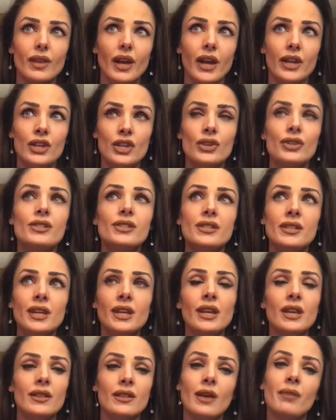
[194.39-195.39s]
and you're
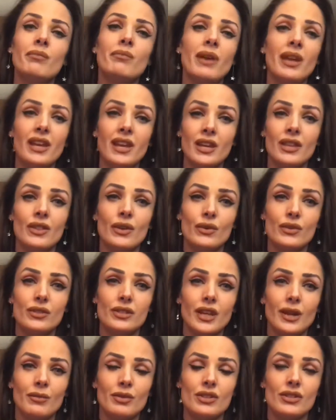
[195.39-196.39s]
seeing them making those
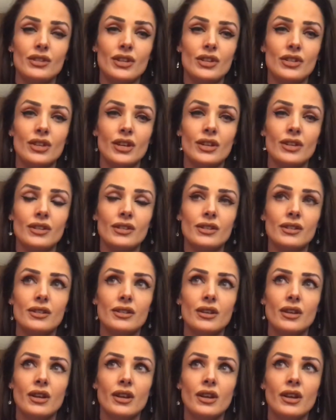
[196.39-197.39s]
same
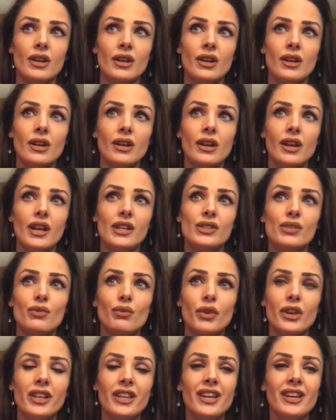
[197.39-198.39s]
decisions, it's
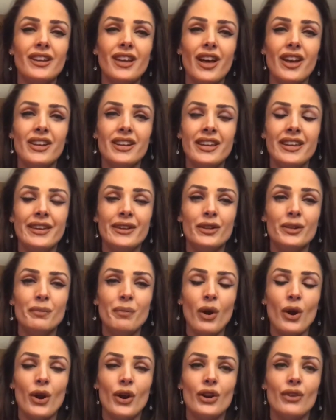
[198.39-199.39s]
really an unhealed
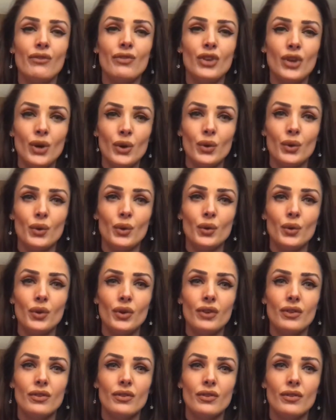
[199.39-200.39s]
part of you
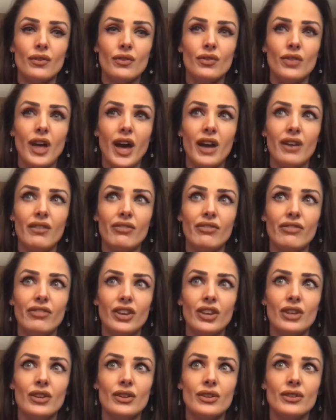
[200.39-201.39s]
that
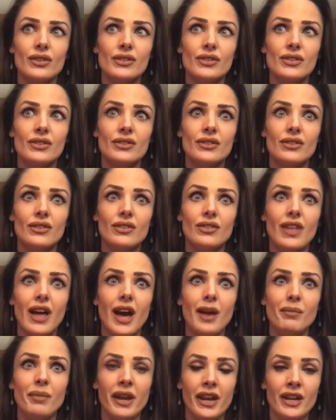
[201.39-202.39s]
feels
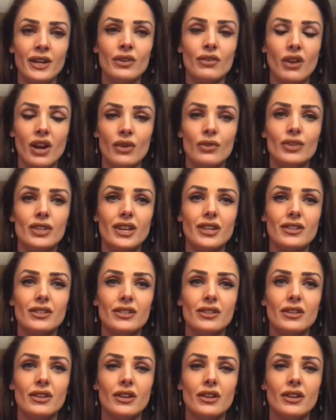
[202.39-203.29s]
that pain around it.